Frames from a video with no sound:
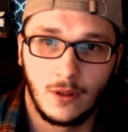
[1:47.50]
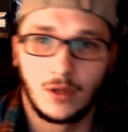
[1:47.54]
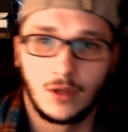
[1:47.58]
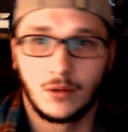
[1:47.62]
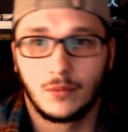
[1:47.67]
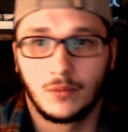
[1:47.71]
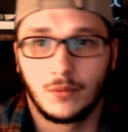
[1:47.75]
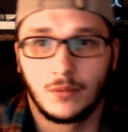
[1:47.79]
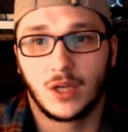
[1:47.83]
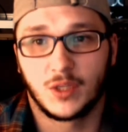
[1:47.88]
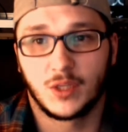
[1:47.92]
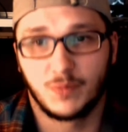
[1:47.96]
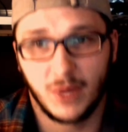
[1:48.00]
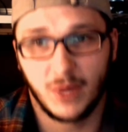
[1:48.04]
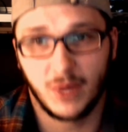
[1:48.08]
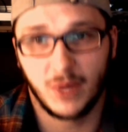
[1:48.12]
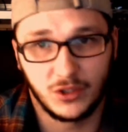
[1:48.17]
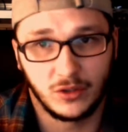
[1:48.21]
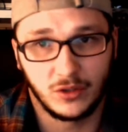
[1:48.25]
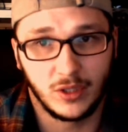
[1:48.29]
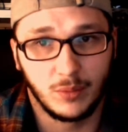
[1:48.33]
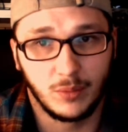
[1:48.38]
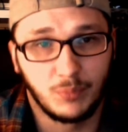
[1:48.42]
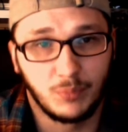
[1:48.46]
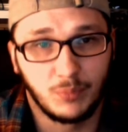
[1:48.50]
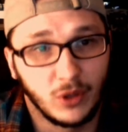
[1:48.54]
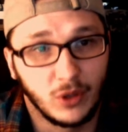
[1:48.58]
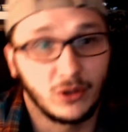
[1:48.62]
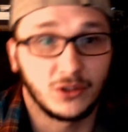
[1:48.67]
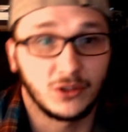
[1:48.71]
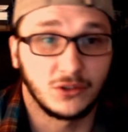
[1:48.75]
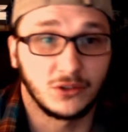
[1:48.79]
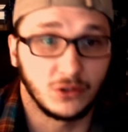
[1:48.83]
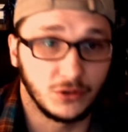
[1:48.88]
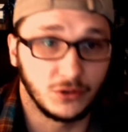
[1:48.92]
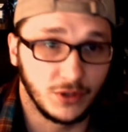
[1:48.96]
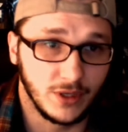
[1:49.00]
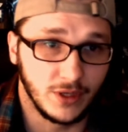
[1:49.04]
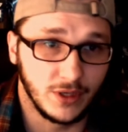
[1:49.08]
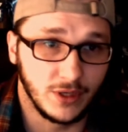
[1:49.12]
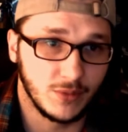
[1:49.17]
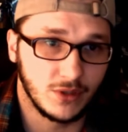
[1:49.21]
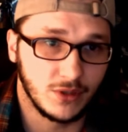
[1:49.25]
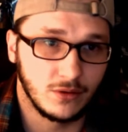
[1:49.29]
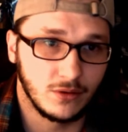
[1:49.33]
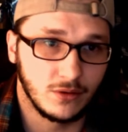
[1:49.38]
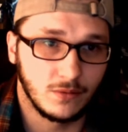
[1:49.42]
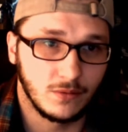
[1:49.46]
especially personal names,
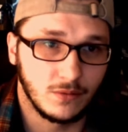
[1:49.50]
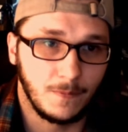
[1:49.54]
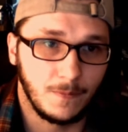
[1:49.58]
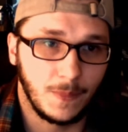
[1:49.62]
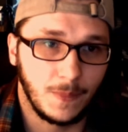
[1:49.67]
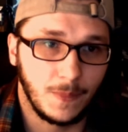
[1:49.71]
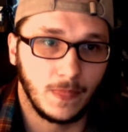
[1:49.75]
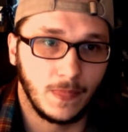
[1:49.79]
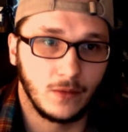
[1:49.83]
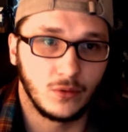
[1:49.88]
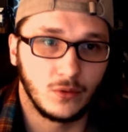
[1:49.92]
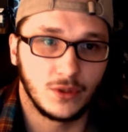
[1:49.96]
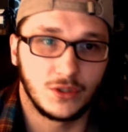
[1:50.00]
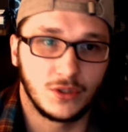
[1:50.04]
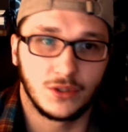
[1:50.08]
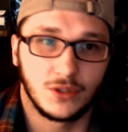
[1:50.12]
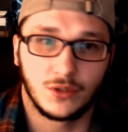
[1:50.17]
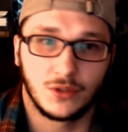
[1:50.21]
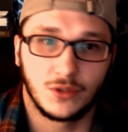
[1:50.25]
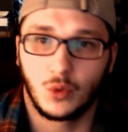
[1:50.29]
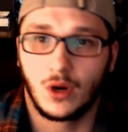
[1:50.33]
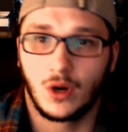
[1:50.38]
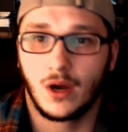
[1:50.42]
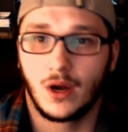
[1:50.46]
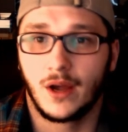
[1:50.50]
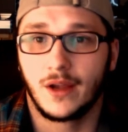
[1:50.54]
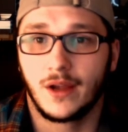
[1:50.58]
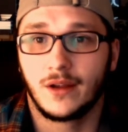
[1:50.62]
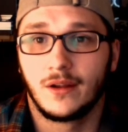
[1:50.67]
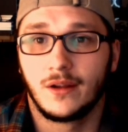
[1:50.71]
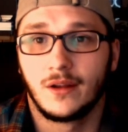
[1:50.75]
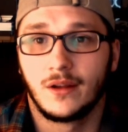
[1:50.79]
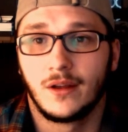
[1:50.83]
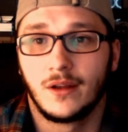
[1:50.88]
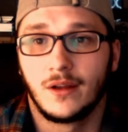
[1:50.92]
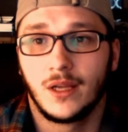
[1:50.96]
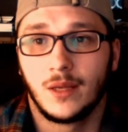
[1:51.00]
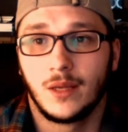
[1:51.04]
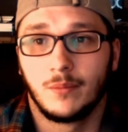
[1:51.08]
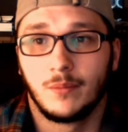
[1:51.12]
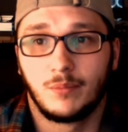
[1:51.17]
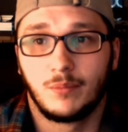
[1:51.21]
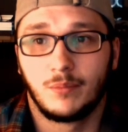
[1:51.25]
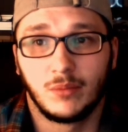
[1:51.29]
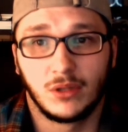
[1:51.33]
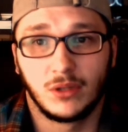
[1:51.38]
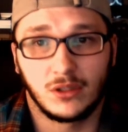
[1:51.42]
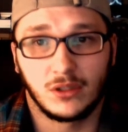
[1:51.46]
which is why
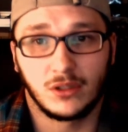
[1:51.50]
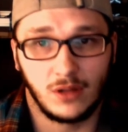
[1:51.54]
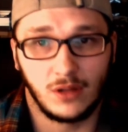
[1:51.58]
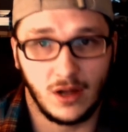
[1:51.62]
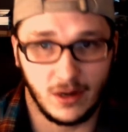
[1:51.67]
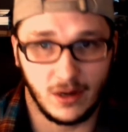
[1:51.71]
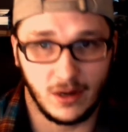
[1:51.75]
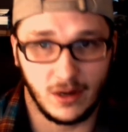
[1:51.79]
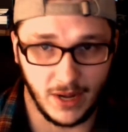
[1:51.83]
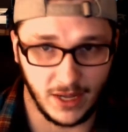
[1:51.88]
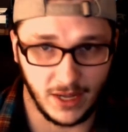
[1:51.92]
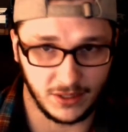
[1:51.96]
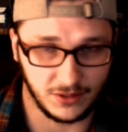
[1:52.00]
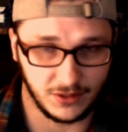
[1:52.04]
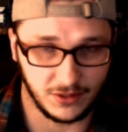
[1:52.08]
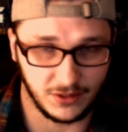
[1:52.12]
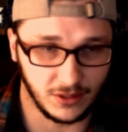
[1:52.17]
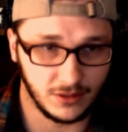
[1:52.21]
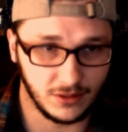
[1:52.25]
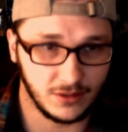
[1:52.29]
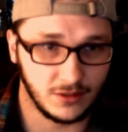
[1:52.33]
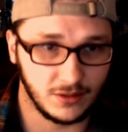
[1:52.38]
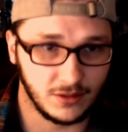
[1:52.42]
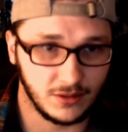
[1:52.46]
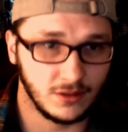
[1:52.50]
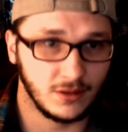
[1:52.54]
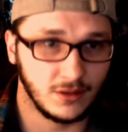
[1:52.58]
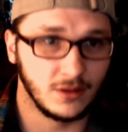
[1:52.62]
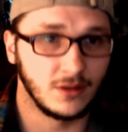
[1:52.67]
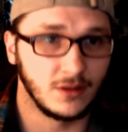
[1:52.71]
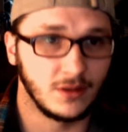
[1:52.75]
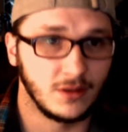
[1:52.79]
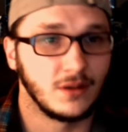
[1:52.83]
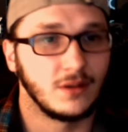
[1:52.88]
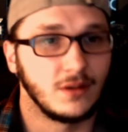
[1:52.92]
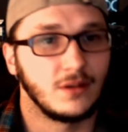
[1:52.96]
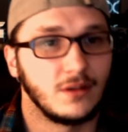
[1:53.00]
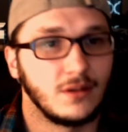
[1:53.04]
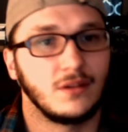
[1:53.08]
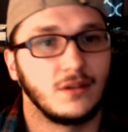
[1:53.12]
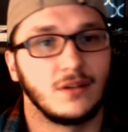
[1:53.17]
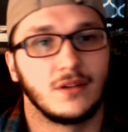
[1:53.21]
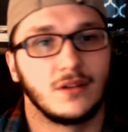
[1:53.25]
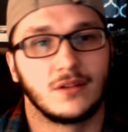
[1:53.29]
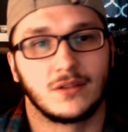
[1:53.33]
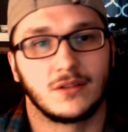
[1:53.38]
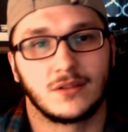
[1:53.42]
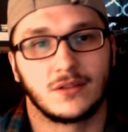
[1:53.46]
biblical onomastics
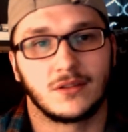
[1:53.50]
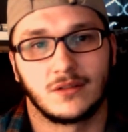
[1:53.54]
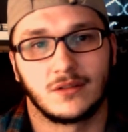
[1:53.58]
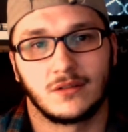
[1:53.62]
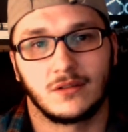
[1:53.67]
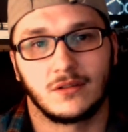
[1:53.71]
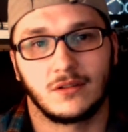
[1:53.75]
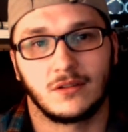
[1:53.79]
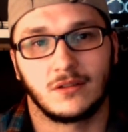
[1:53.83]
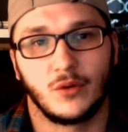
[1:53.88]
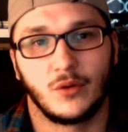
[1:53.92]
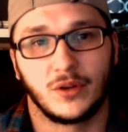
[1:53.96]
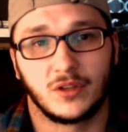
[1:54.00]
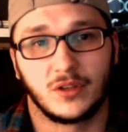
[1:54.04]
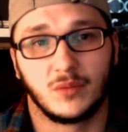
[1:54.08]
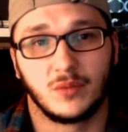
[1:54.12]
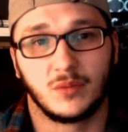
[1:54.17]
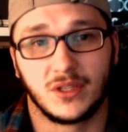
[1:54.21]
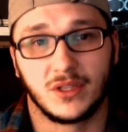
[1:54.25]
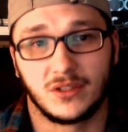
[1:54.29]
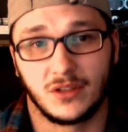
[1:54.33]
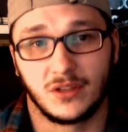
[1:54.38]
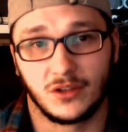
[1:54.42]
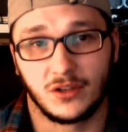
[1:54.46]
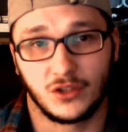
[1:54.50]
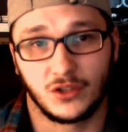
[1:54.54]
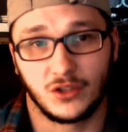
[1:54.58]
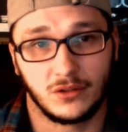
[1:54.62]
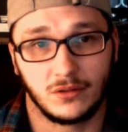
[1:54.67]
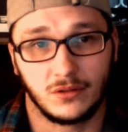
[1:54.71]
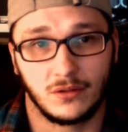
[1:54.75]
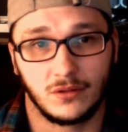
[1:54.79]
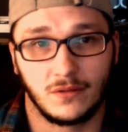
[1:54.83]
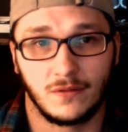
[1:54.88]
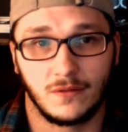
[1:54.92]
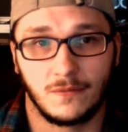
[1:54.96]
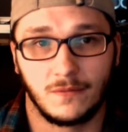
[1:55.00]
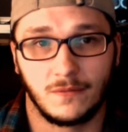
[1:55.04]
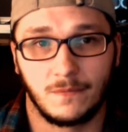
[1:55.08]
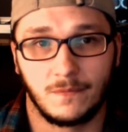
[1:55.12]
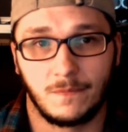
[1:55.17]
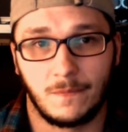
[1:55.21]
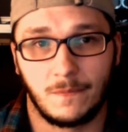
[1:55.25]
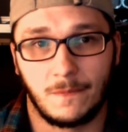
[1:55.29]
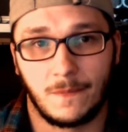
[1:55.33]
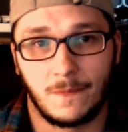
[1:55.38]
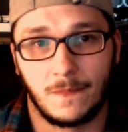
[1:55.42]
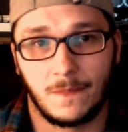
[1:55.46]
is going to be such a
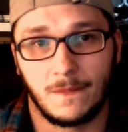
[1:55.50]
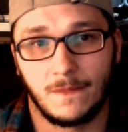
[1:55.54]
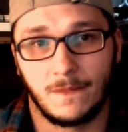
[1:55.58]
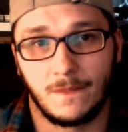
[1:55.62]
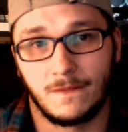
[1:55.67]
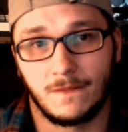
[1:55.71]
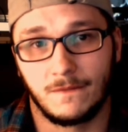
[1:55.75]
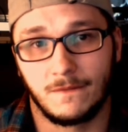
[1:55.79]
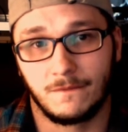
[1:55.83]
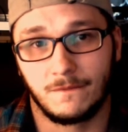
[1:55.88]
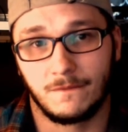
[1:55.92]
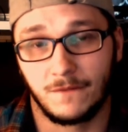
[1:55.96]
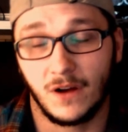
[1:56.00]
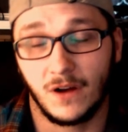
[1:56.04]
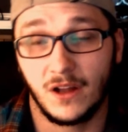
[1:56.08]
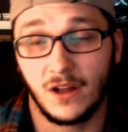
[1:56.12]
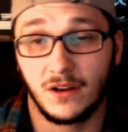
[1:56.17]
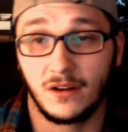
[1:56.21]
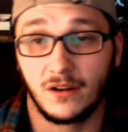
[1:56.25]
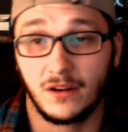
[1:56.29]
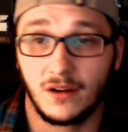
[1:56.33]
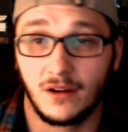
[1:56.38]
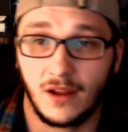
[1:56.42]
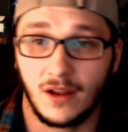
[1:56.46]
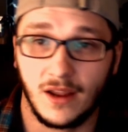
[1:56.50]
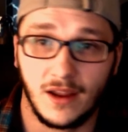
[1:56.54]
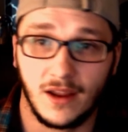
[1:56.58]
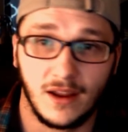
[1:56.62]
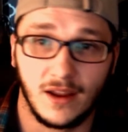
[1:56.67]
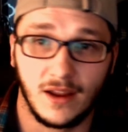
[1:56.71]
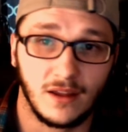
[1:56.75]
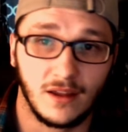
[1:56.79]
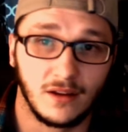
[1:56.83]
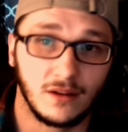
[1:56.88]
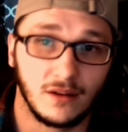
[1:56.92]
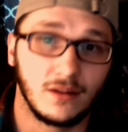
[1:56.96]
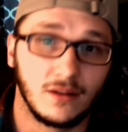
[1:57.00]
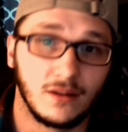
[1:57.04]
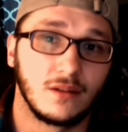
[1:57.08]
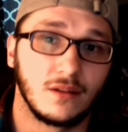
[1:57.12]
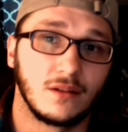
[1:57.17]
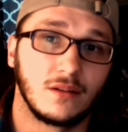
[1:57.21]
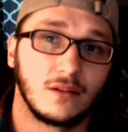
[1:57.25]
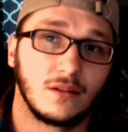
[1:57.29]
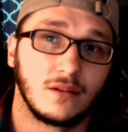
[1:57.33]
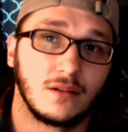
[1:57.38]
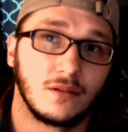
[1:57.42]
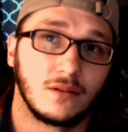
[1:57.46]
fun and
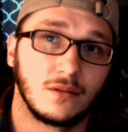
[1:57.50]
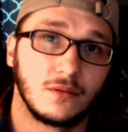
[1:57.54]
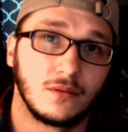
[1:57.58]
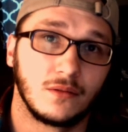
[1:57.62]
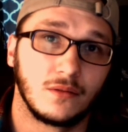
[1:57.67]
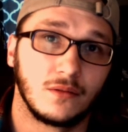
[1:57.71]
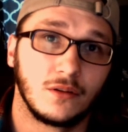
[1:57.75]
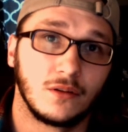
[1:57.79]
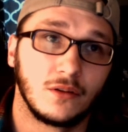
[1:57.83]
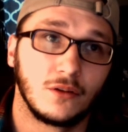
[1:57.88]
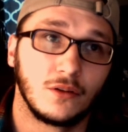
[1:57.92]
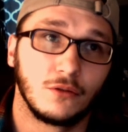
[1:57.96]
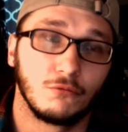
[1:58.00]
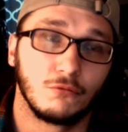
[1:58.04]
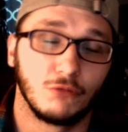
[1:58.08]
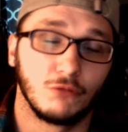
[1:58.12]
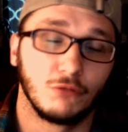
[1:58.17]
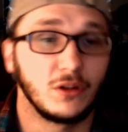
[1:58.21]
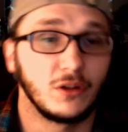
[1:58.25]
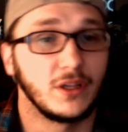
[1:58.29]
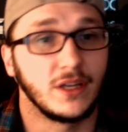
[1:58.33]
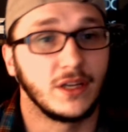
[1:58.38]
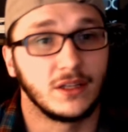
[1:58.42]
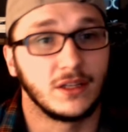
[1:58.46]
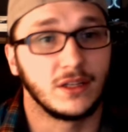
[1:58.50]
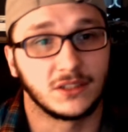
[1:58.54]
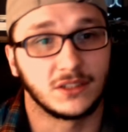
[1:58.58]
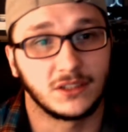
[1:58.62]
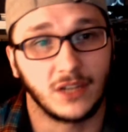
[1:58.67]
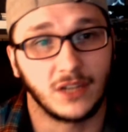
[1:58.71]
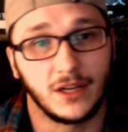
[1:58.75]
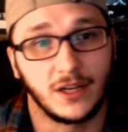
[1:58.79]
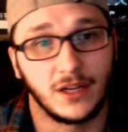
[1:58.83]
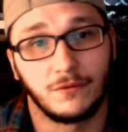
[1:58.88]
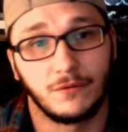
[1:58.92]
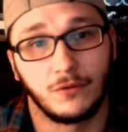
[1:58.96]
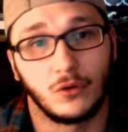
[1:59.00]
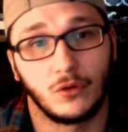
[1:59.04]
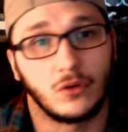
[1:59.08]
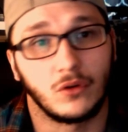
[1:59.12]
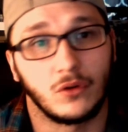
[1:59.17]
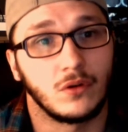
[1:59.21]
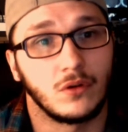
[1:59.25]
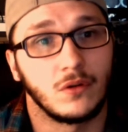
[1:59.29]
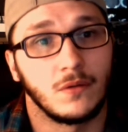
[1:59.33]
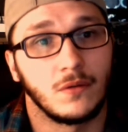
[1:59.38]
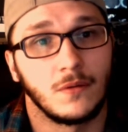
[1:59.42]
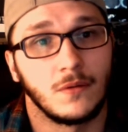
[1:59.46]
really insightful
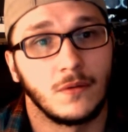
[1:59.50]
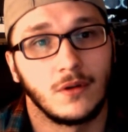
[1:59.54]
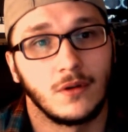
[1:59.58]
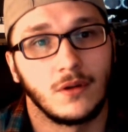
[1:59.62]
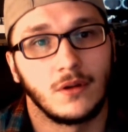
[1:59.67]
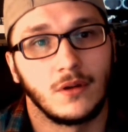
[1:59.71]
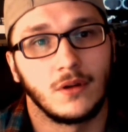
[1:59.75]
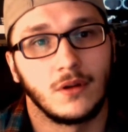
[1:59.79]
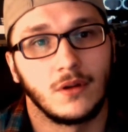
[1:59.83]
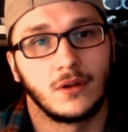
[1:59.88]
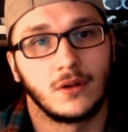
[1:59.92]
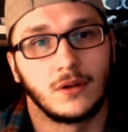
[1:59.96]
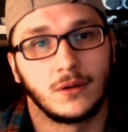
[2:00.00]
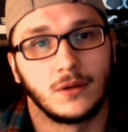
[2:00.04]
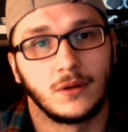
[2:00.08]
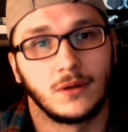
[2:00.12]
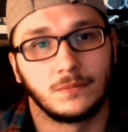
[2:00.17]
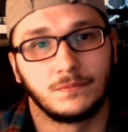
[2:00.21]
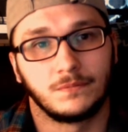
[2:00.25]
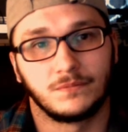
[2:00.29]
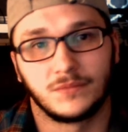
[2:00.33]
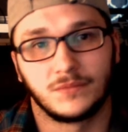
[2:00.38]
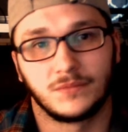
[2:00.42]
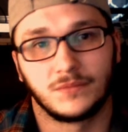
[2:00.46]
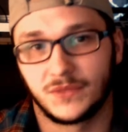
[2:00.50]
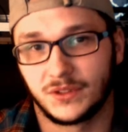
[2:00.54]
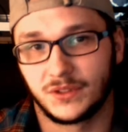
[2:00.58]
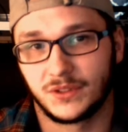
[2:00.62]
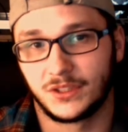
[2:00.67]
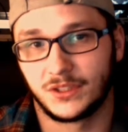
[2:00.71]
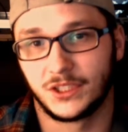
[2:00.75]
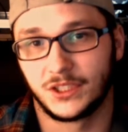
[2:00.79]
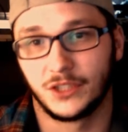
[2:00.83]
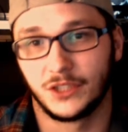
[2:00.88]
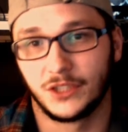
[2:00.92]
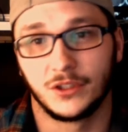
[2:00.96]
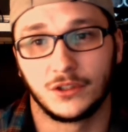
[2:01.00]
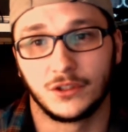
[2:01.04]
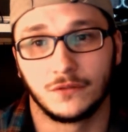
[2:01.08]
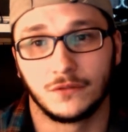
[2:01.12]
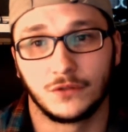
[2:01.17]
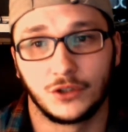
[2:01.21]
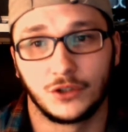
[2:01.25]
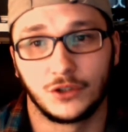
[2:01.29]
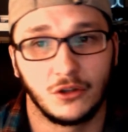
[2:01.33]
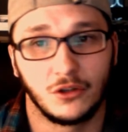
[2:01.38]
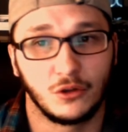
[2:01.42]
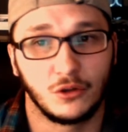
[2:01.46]
series of
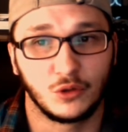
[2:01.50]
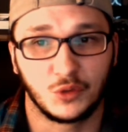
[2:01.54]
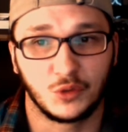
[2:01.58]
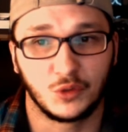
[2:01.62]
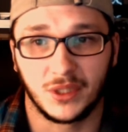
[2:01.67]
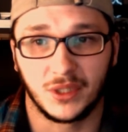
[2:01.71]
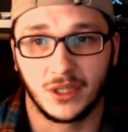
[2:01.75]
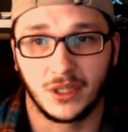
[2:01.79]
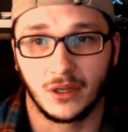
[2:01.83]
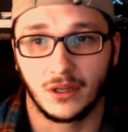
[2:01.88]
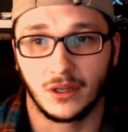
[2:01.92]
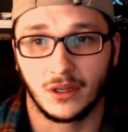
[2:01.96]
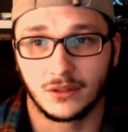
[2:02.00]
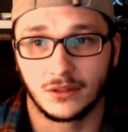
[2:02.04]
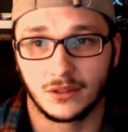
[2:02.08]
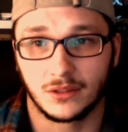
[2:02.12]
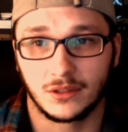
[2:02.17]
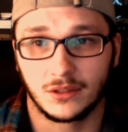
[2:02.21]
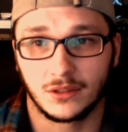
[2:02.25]
shows because